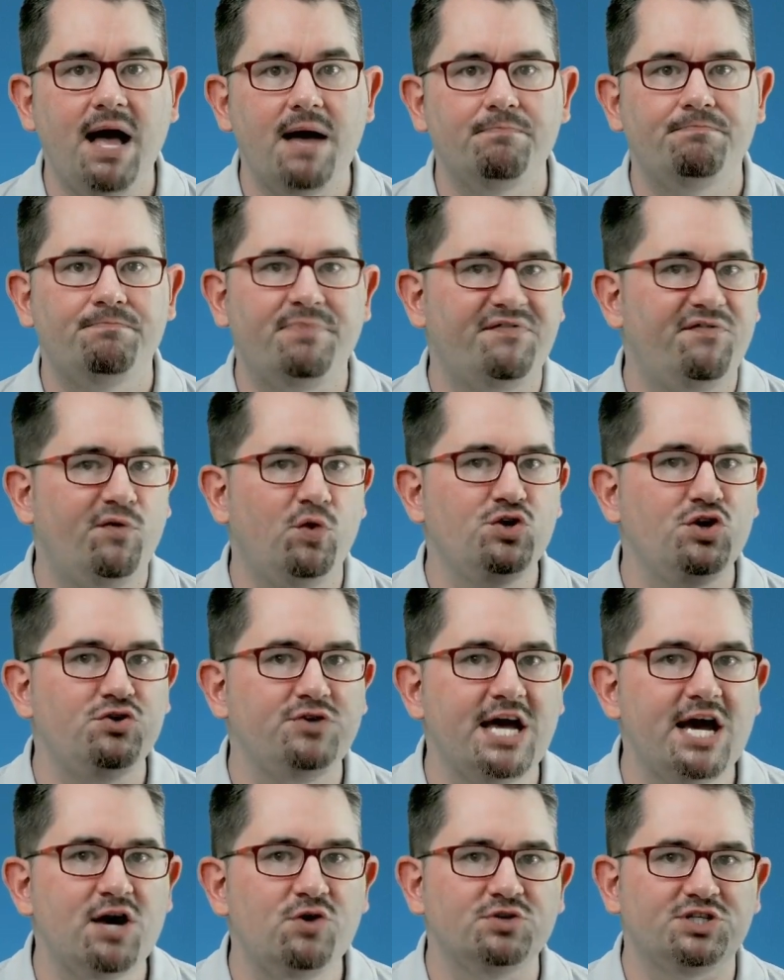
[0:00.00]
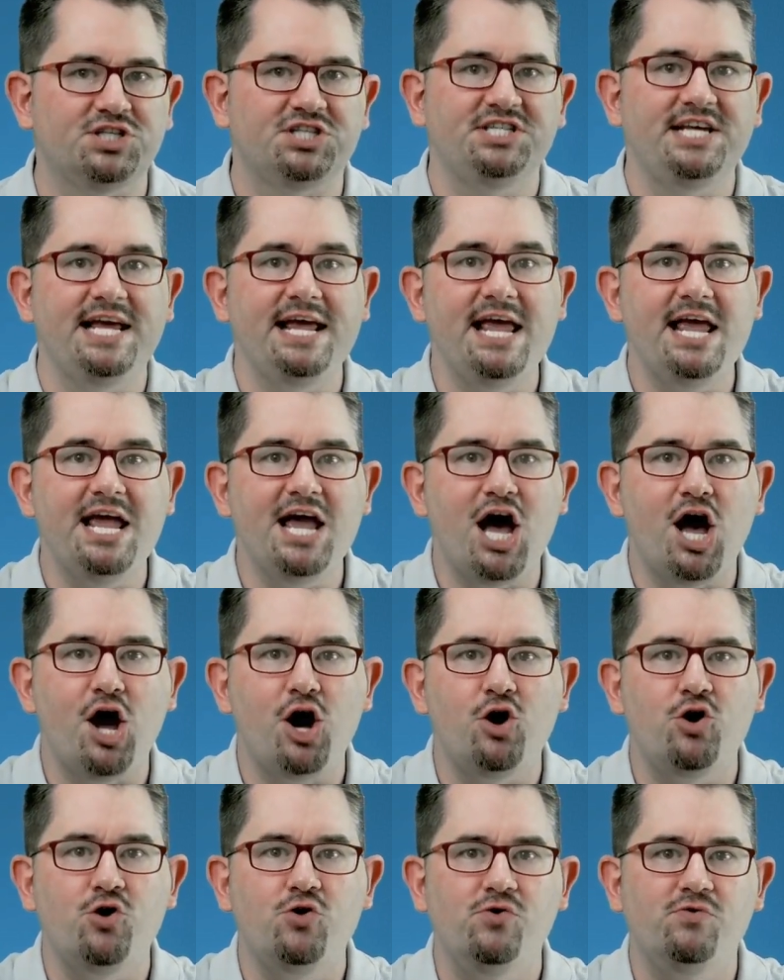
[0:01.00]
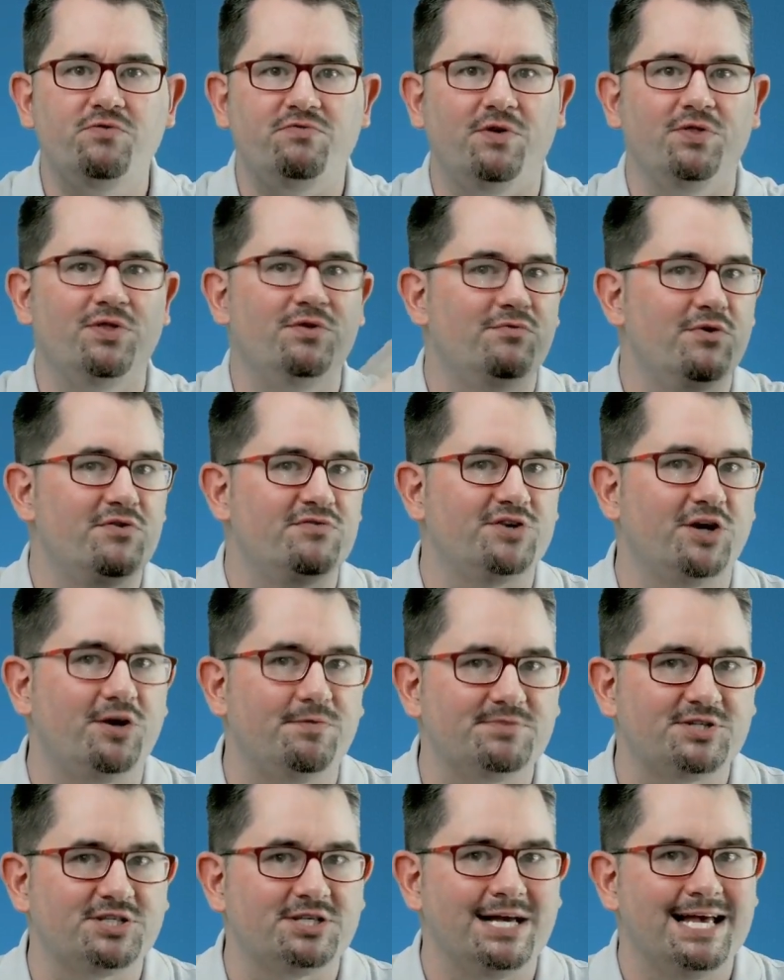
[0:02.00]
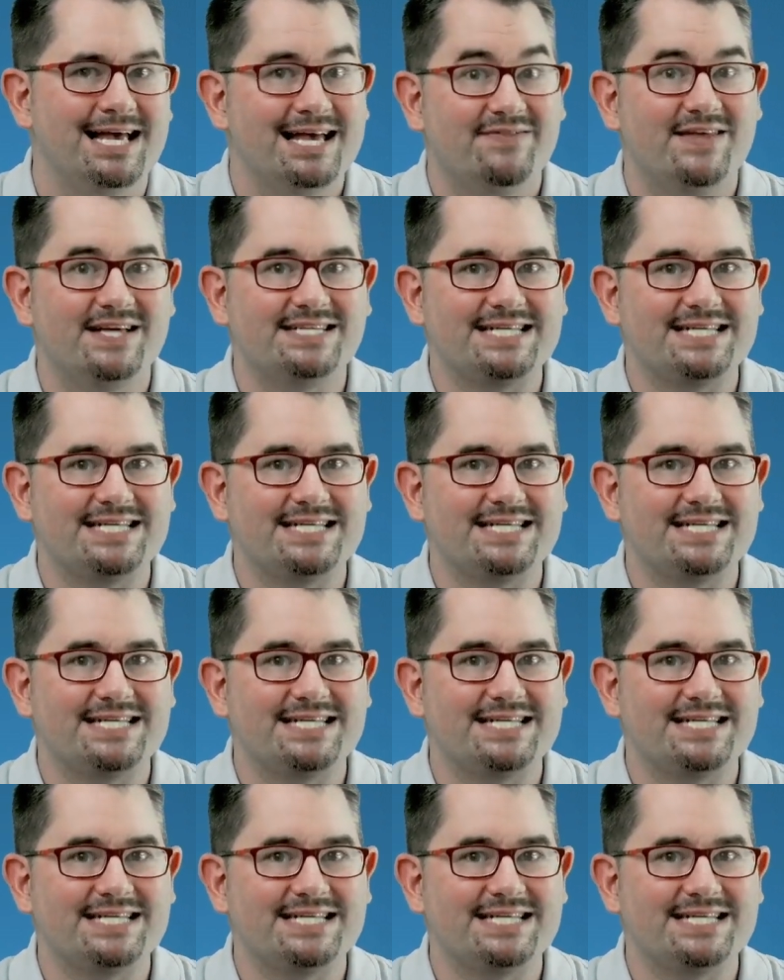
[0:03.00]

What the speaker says: before you yell CEO from the rooftops, there's a